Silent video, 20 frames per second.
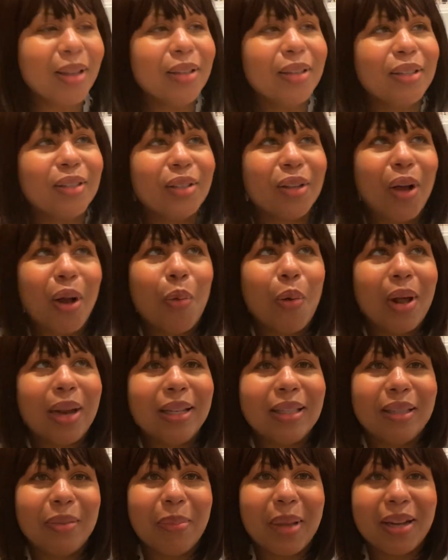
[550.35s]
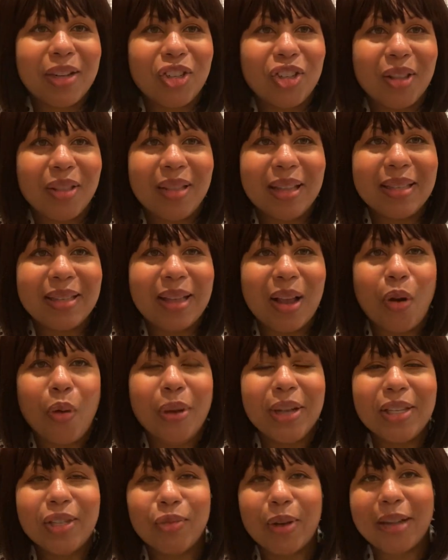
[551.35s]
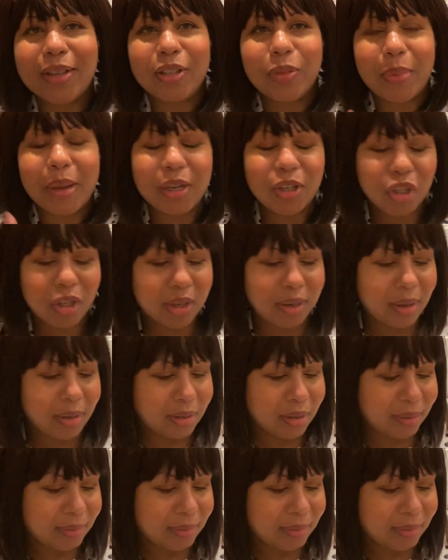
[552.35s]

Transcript: So I wanted to mention this. I always try to mention